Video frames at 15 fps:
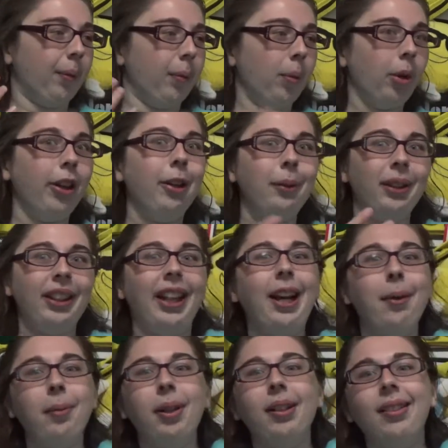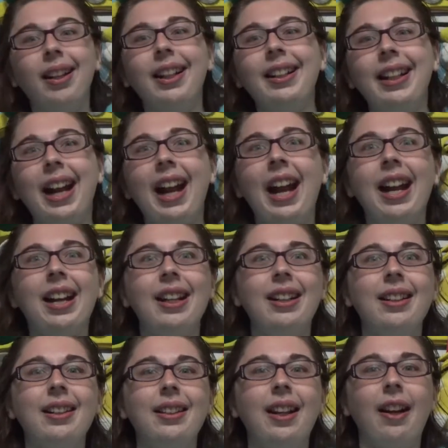working with cameras like that
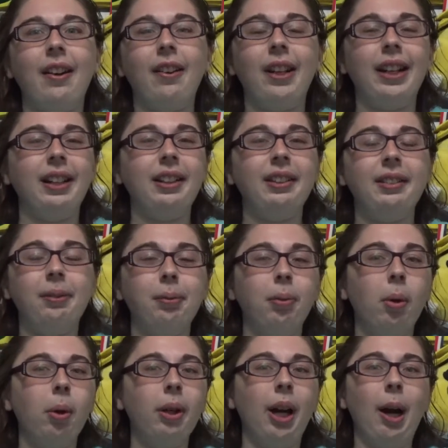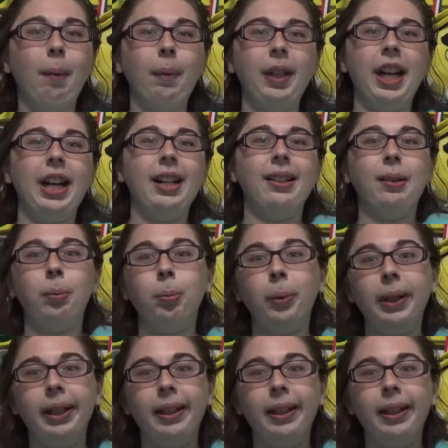are like more complicated than